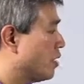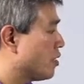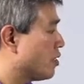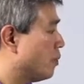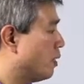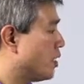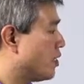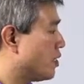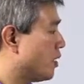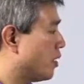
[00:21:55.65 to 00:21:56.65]
So what is
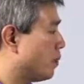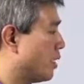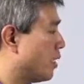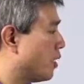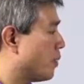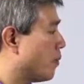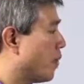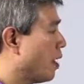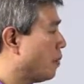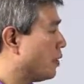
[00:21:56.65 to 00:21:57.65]
it telling me here?
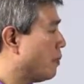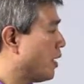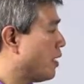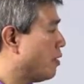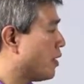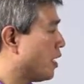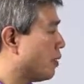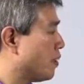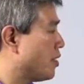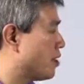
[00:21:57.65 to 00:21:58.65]
Well, the BenQ
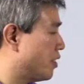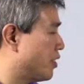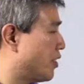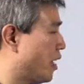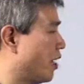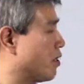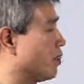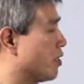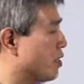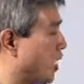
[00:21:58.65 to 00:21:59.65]
calibration in this case
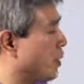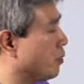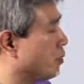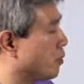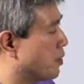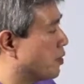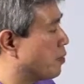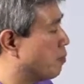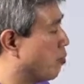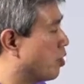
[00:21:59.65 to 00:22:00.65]
was able to
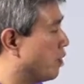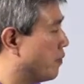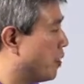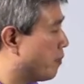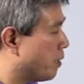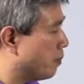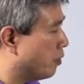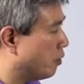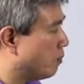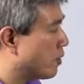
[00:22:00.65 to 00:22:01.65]
produce more of the
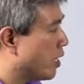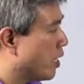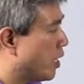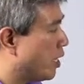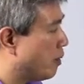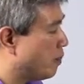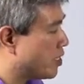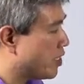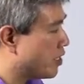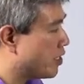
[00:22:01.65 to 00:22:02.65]
purple,
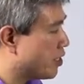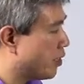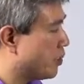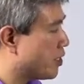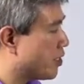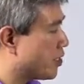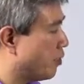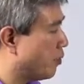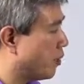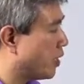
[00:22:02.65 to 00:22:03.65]
magenta tones and so
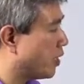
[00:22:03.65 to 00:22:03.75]
forth